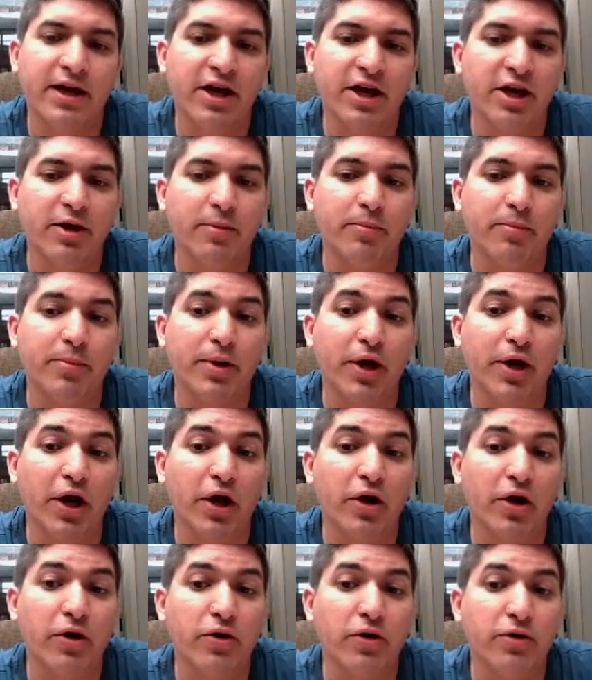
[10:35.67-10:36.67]
below
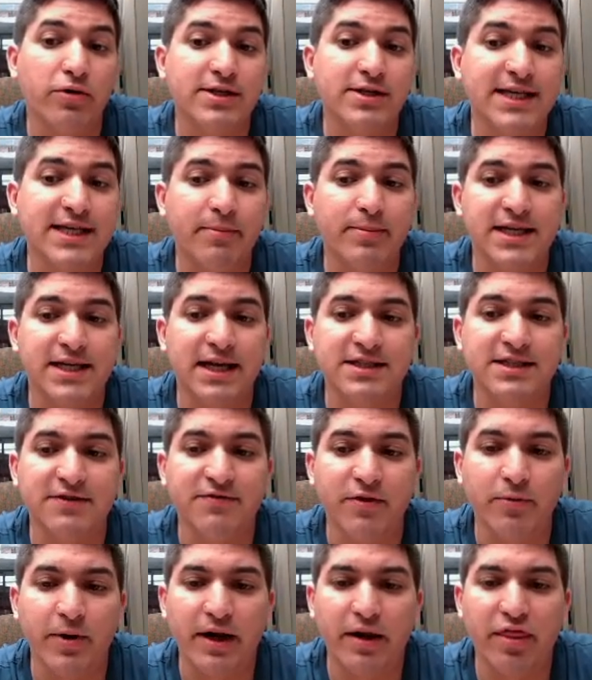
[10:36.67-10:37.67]
10% of the
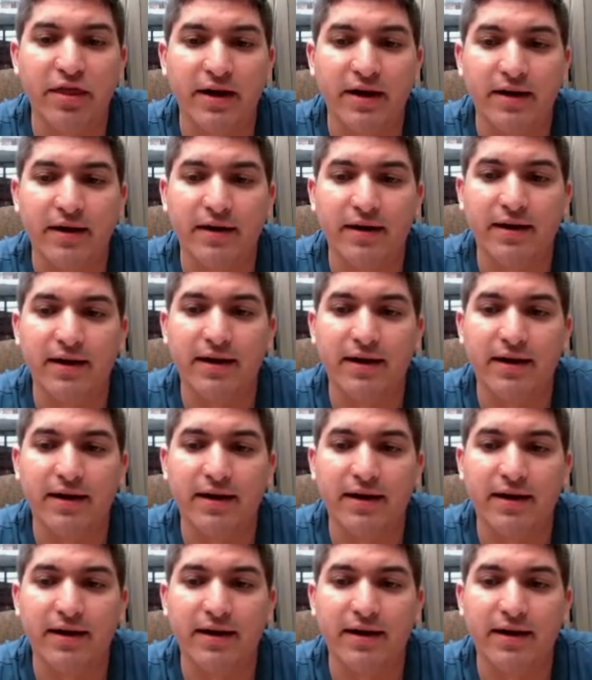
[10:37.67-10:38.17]
width and